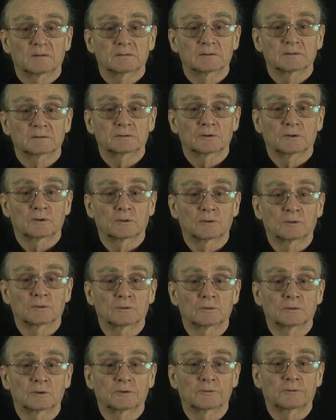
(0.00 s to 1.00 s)

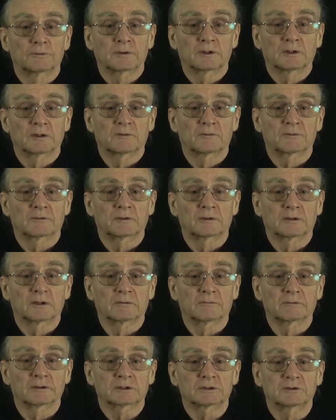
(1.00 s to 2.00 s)
So if we have the
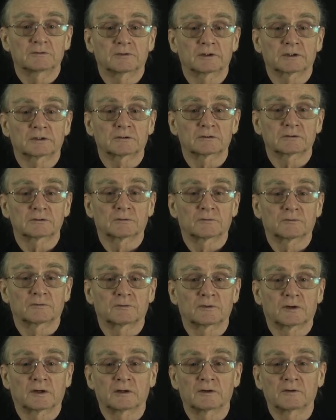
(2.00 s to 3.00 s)
direction vectors
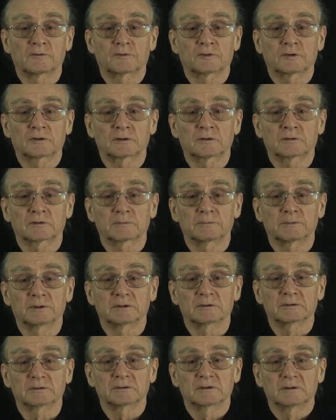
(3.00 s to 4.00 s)
of alpha, that
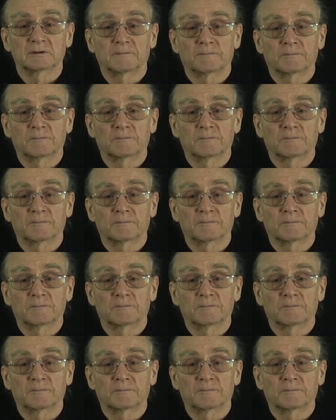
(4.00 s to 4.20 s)
means